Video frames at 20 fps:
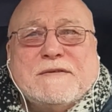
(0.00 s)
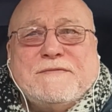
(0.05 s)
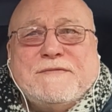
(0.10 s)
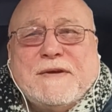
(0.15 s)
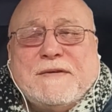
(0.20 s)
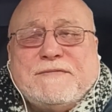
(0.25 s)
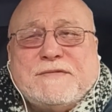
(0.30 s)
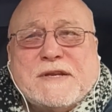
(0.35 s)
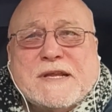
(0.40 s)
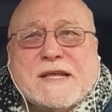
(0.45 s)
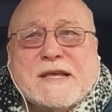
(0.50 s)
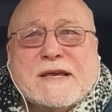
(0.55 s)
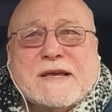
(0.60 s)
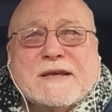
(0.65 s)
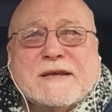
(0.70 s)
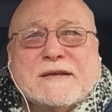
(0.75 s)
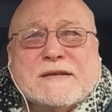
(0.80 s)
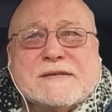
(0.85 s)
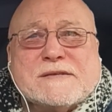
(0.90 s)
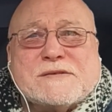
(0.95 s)
50
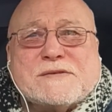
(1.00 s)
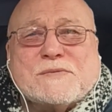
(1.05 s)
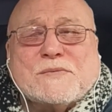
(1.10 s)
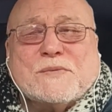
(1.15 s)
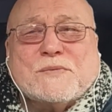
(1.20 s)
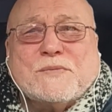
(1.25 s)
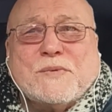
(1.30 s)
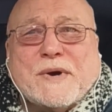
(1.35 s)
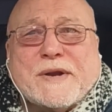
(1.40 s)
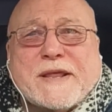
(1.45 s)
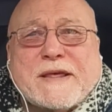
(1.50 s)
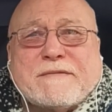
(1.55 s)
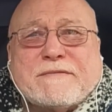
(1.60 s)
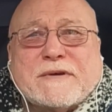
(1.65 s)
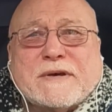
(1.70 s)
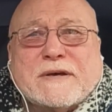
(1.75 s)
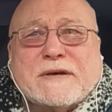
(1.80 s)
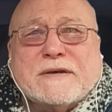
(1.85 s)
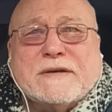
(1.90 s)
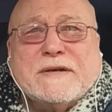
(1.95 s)
years,
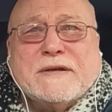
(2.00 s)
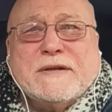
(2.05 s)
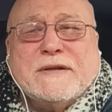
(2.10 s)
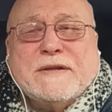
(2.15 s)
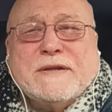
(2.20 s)
whatever,